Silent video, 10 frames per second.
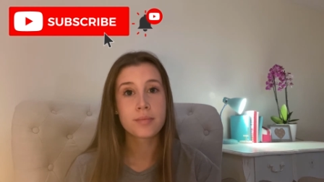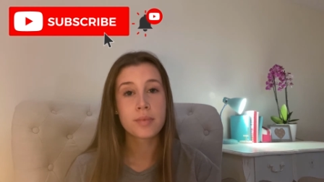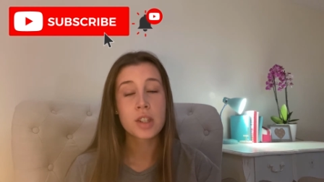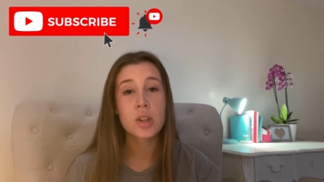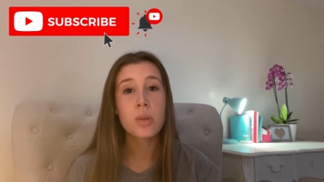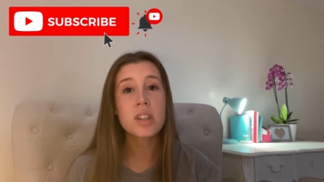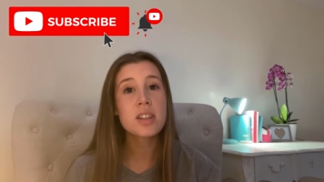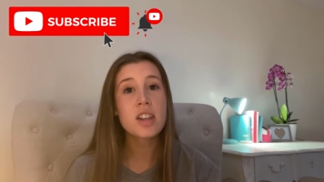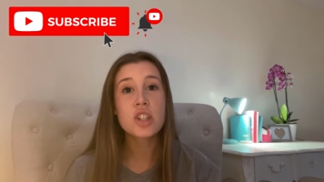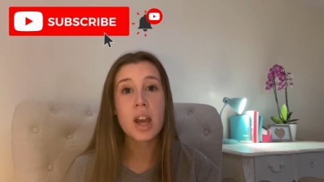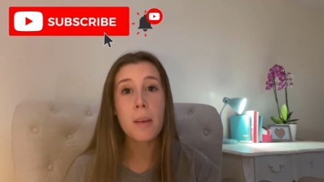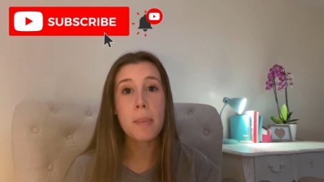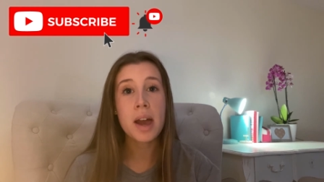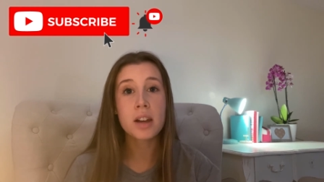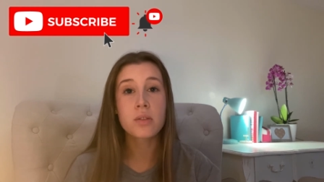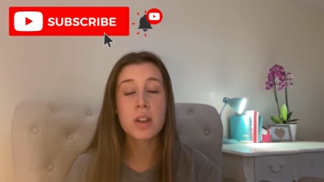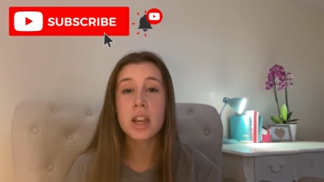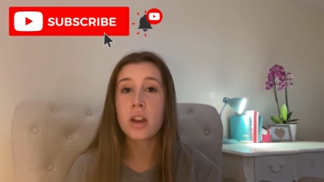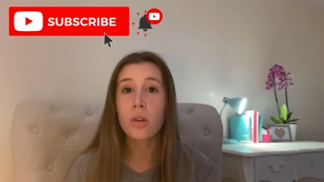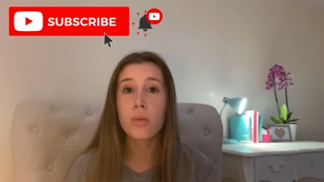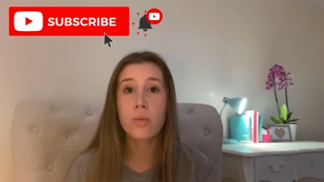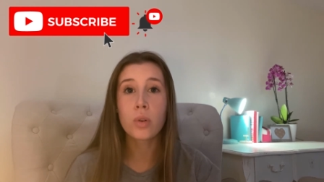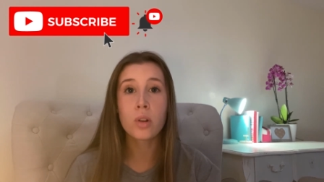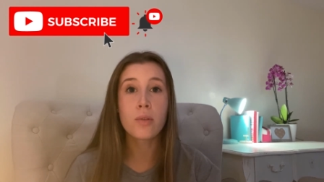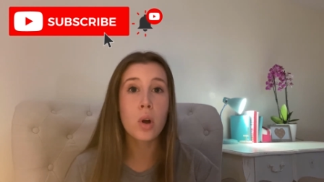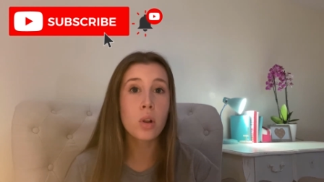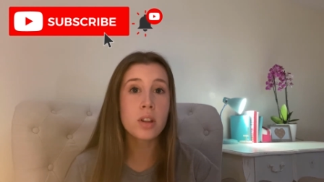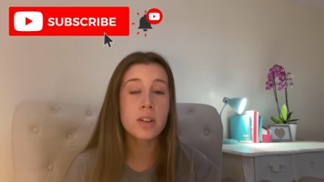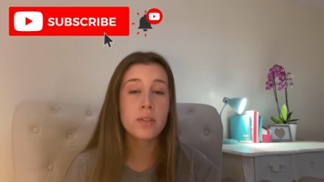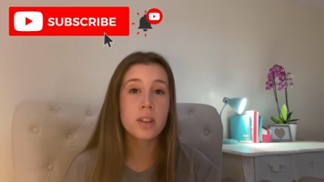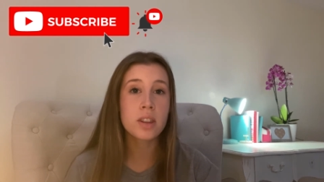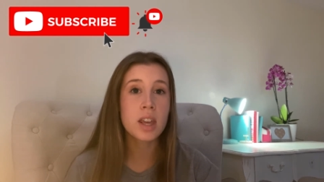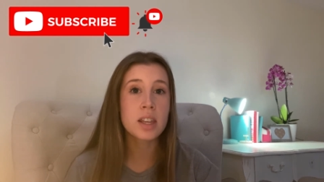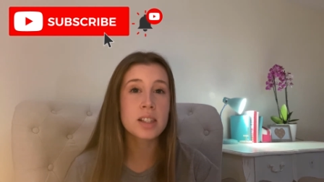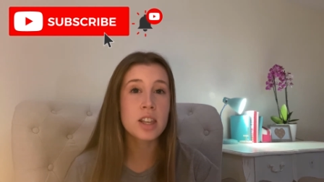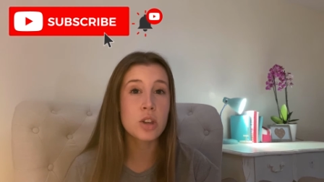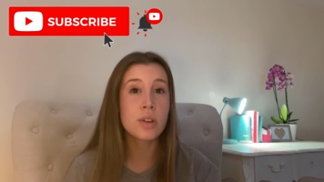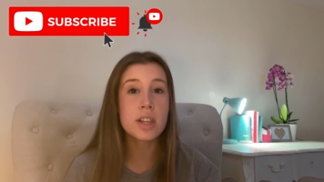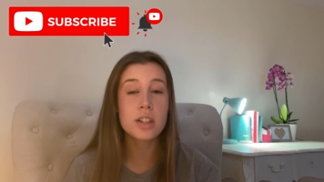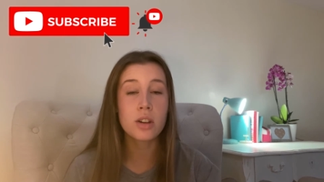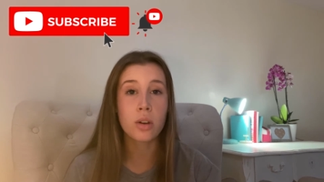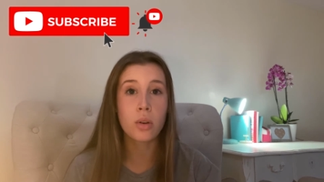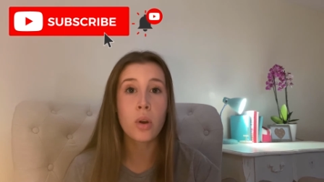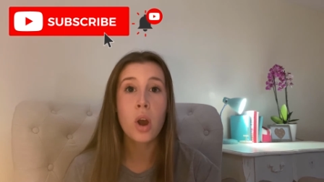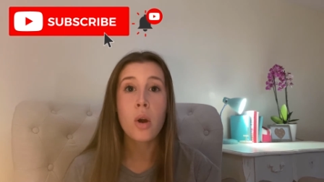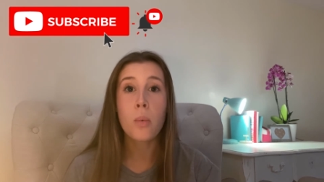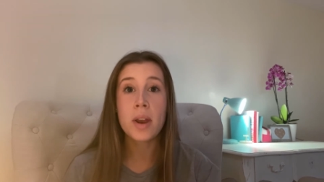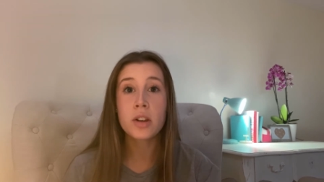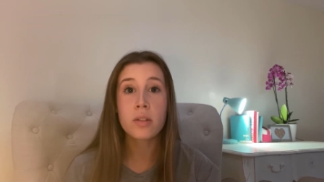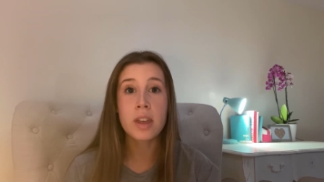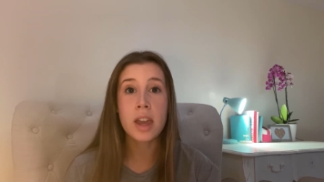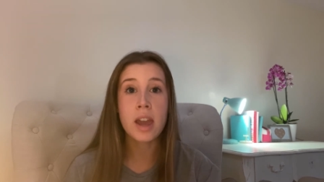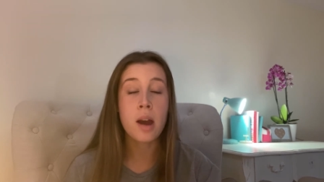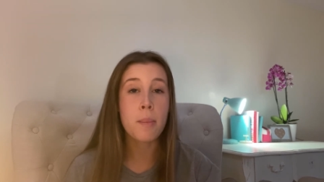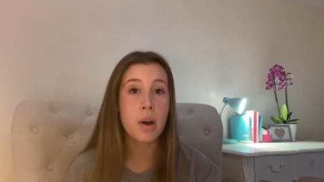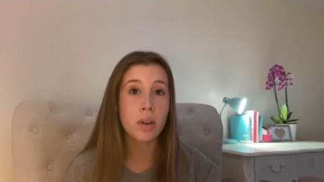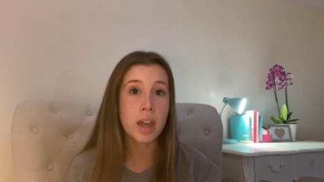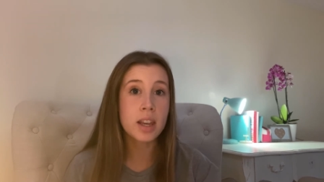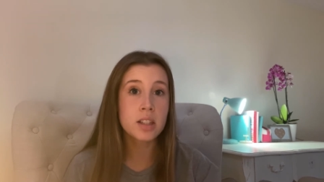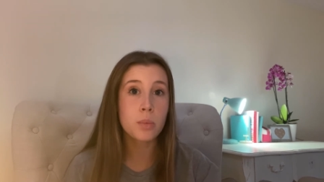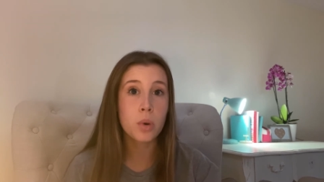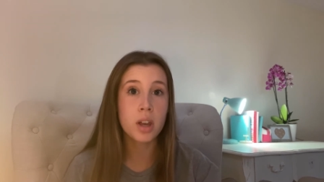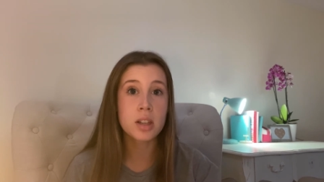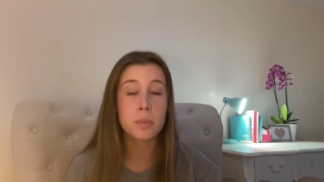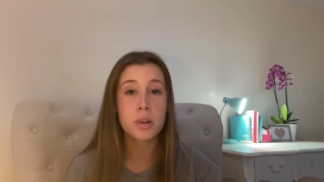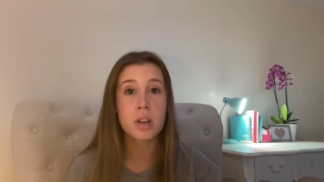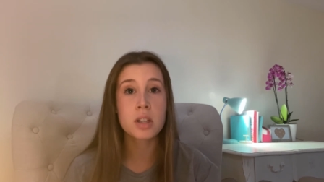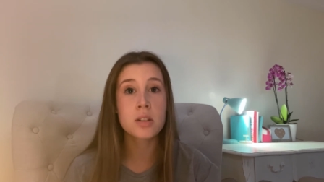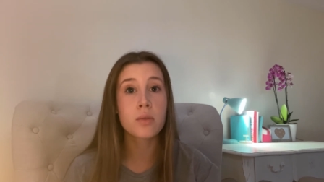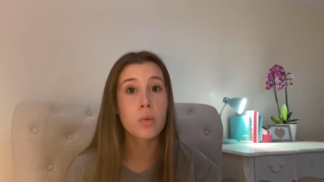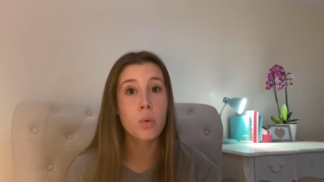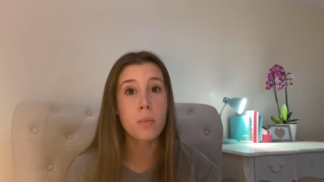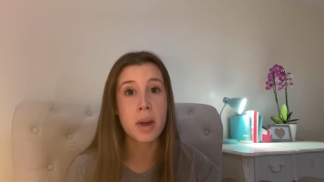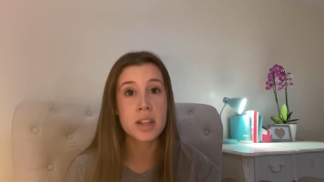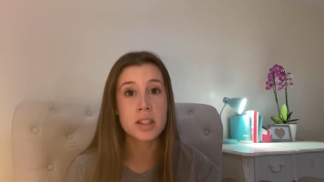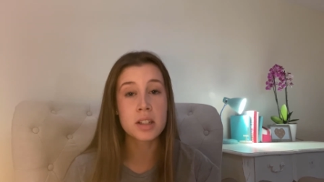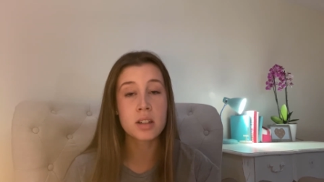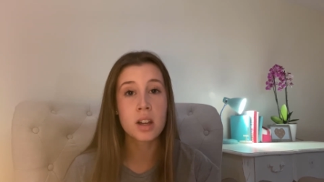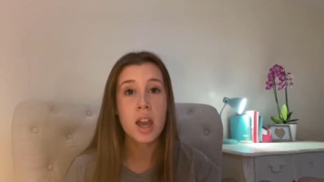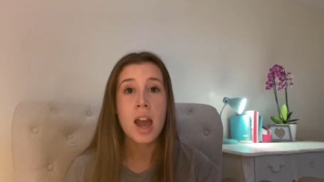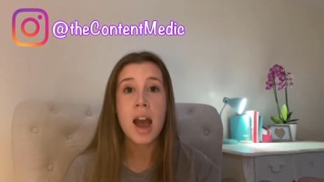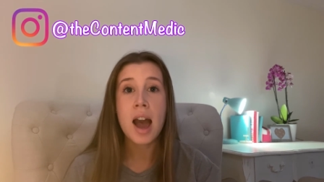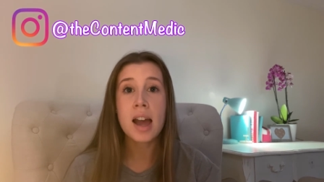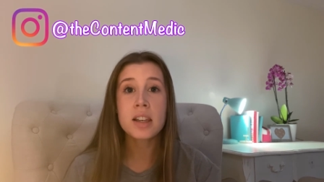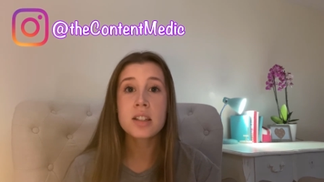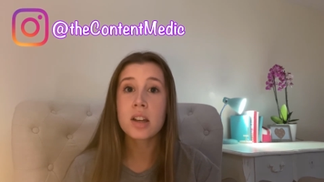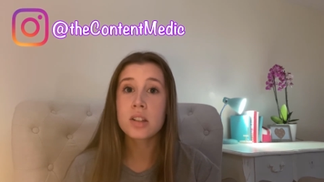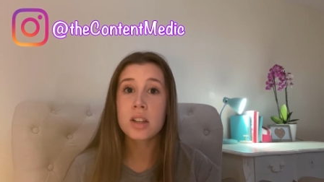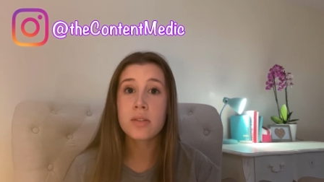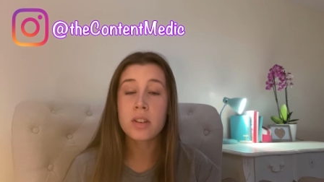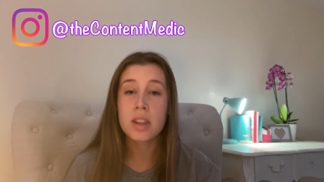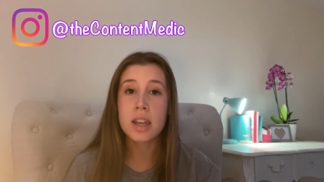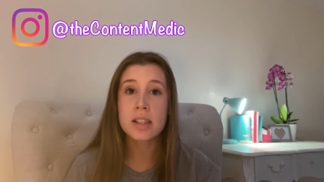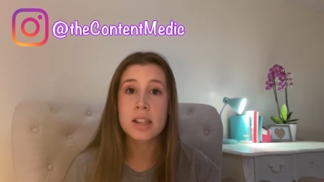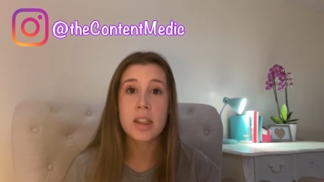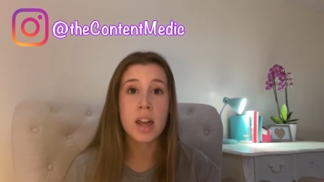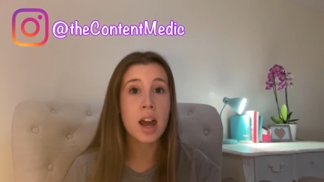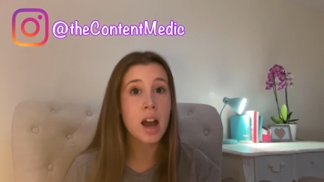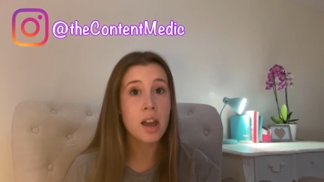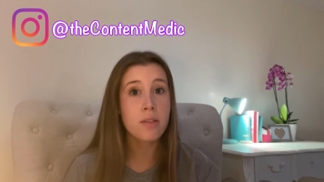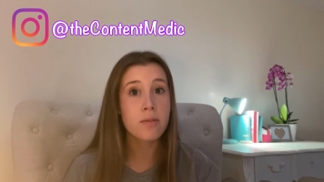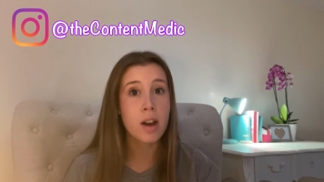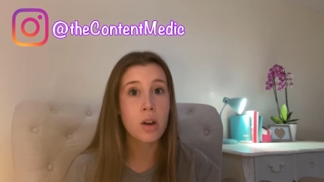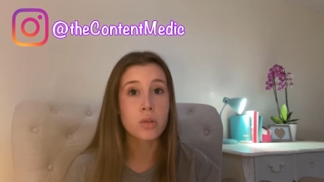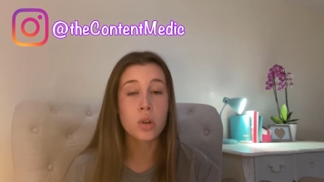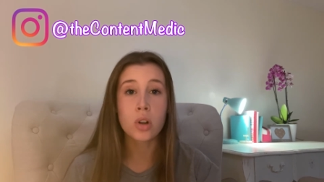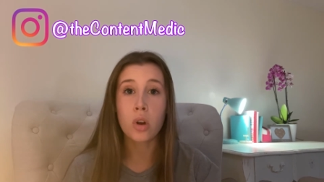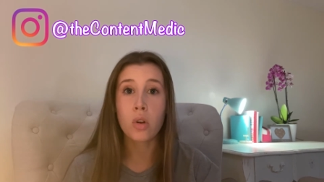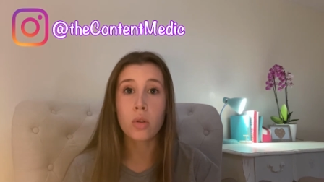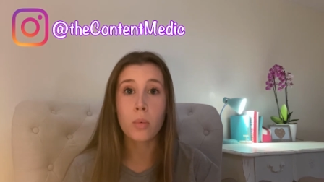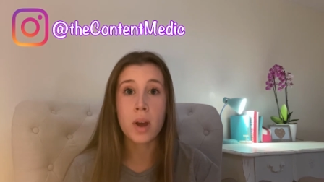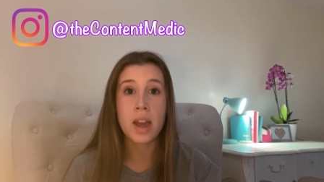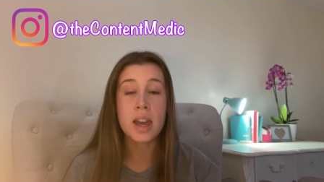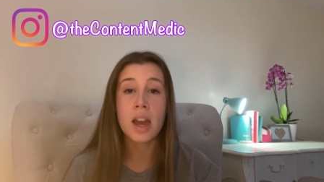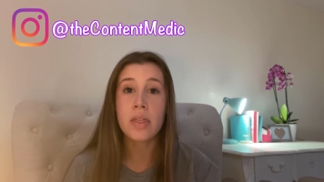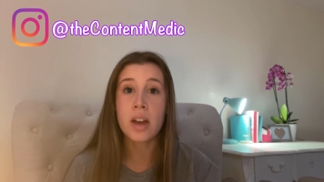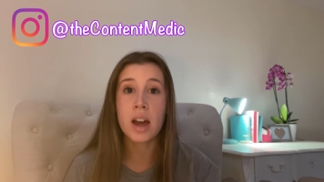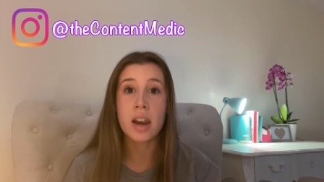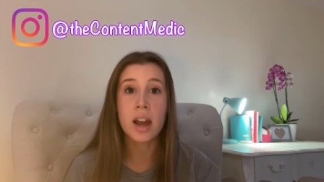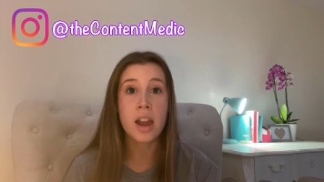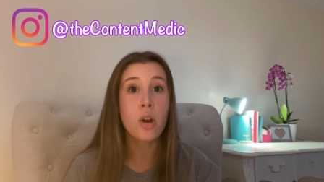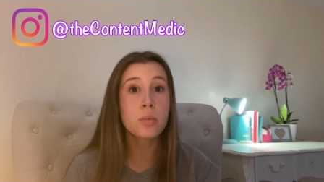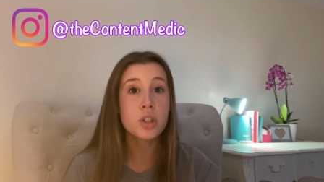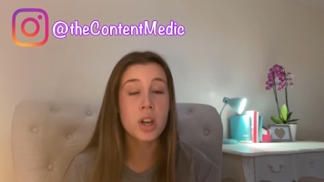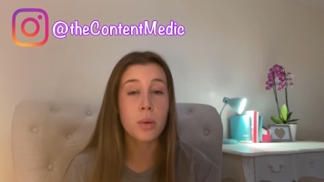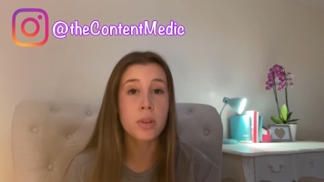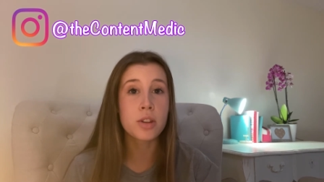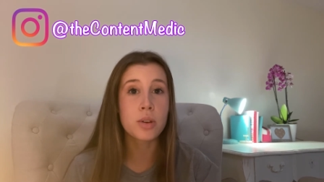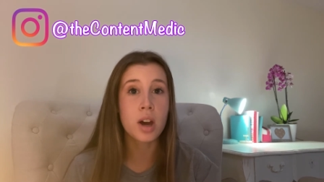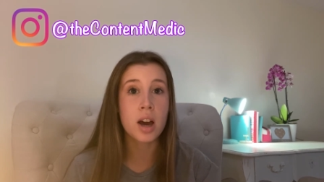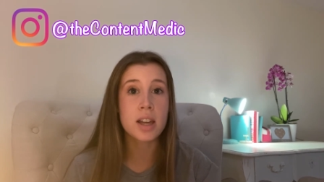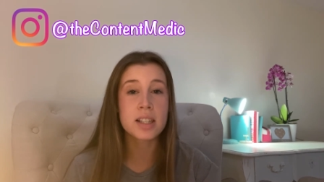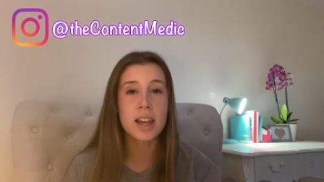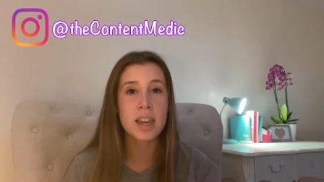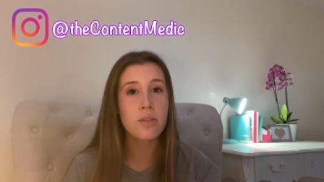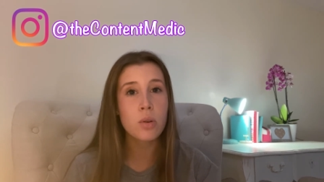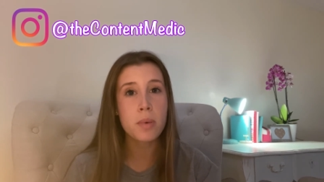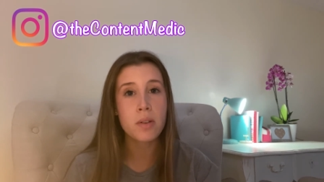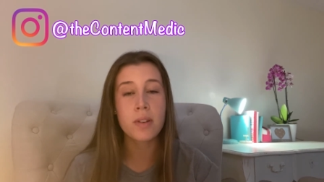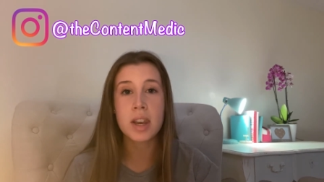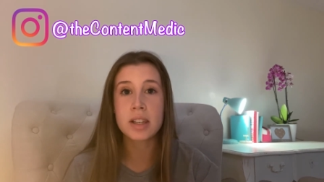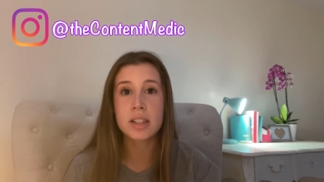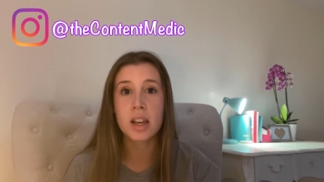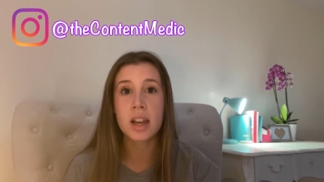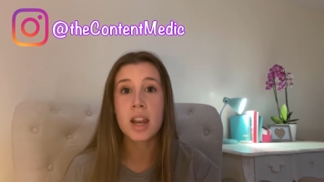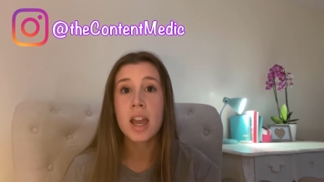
So this is a jam-packed video full of all the different things that you need to know when you're thinking about getting some work experience for medicine, and different things that I've found along the way that I hope to share with you guys and give you a bit of an insight